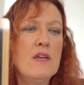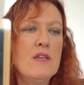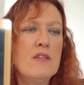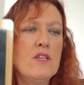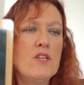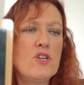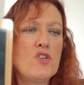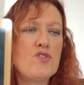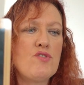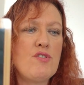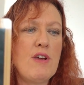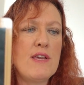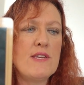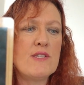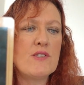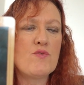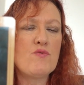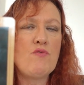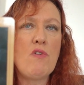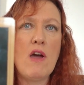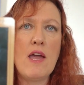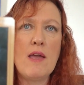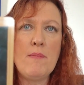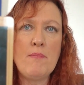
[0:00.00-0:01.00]
that trace
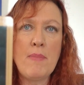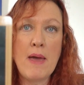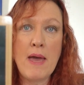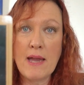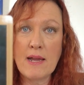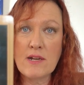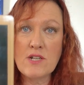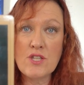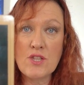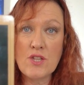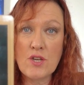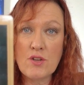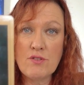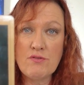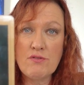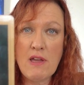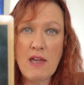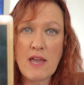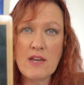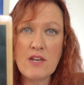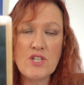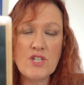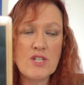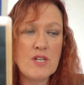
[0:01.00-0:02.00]
right back to the
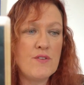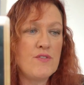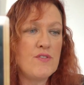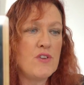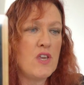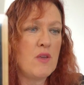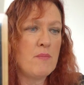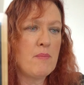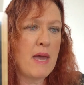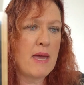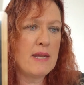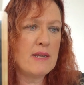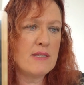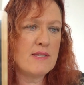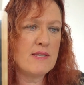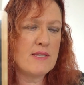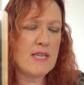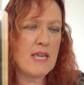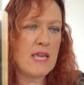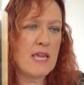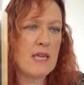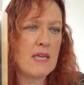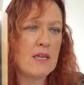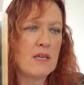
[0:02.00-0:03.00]
creation of
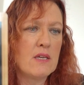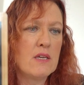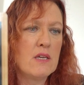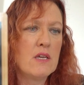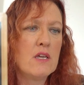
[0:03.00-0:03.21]
humanity,